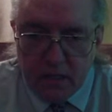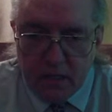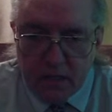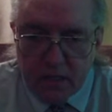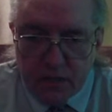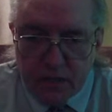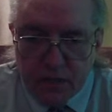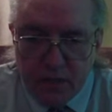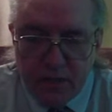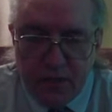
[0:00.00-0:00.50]

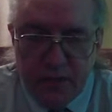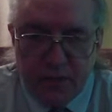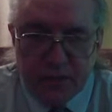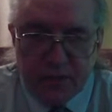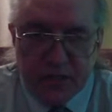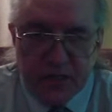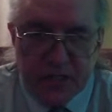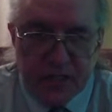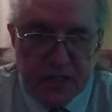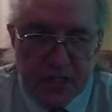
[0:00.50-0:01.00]
to use
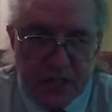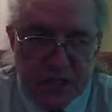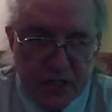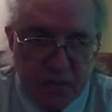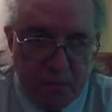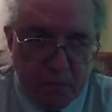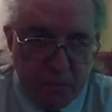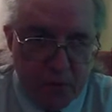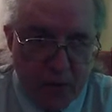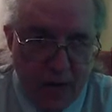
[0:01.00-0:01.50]
the system
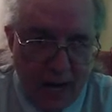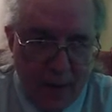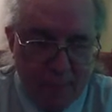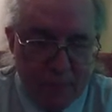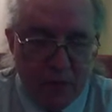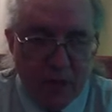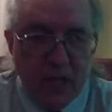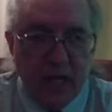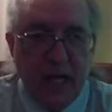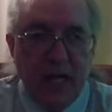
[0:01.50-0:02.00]

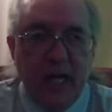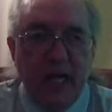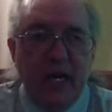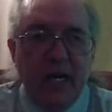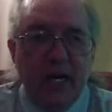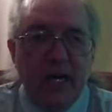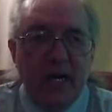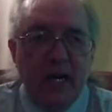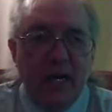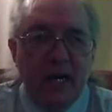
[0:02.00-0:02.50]
properly,
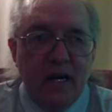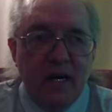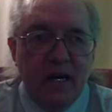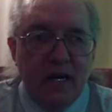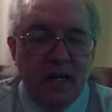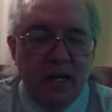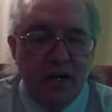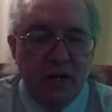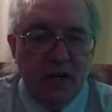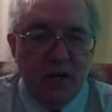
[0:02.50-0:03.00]

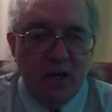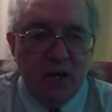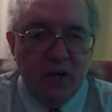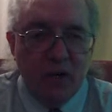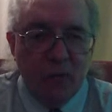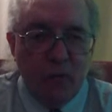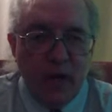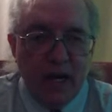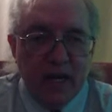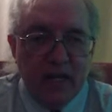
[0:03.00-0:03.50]

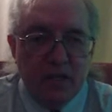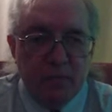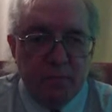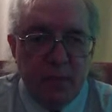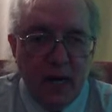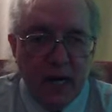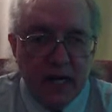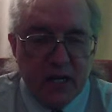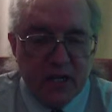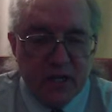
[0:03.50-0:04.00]
we
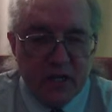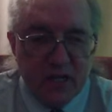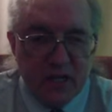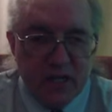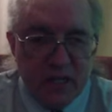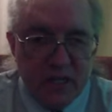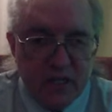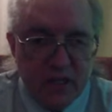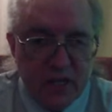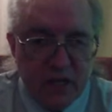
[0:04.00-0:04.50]
expect
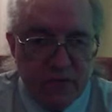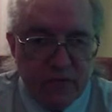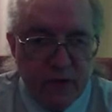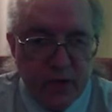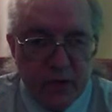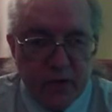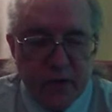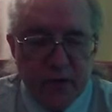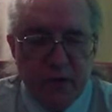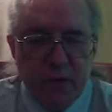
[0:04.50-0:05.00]
different
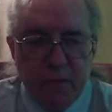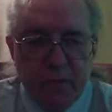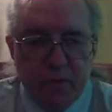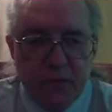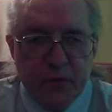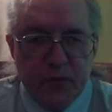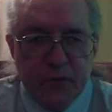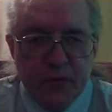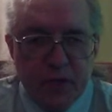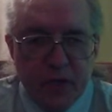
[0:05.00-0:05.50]

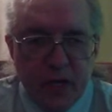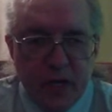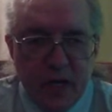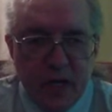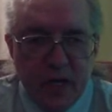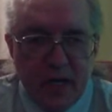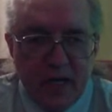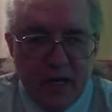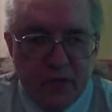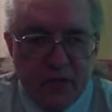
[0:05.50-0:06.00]
groups
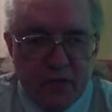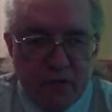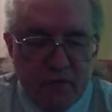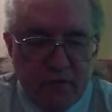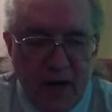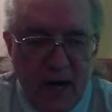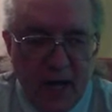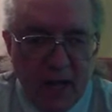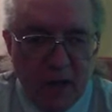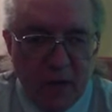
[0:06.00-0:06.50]
to
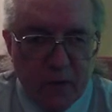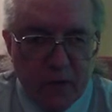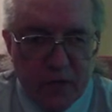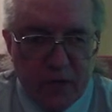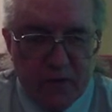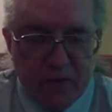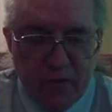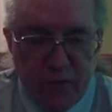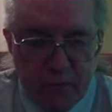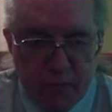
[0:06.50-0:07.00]
follow
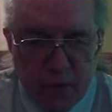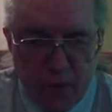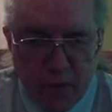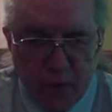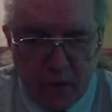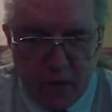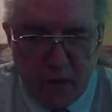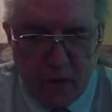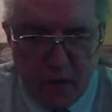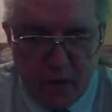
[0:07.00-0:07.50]
different
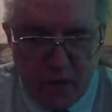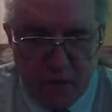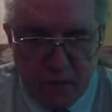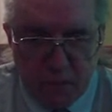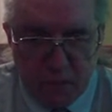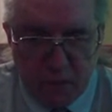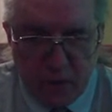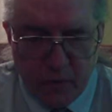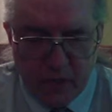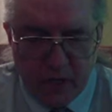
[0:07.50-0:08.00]

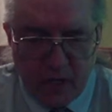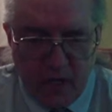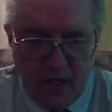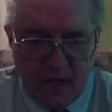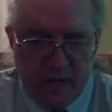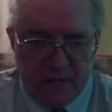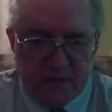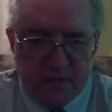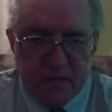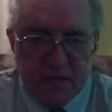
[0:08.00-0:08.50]

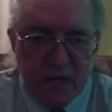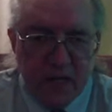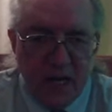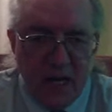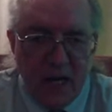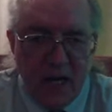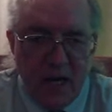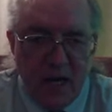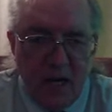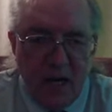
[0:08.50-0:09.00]
protocols.
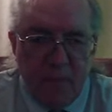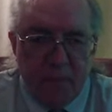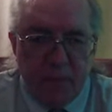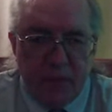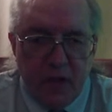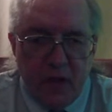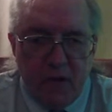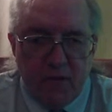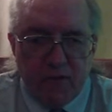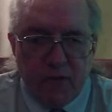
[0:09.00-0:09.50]

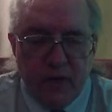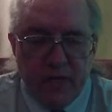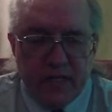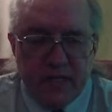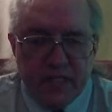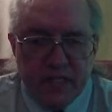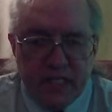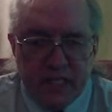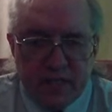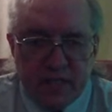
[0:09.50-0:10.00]
For
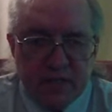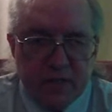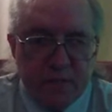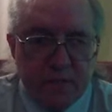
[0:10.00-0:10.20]
instance,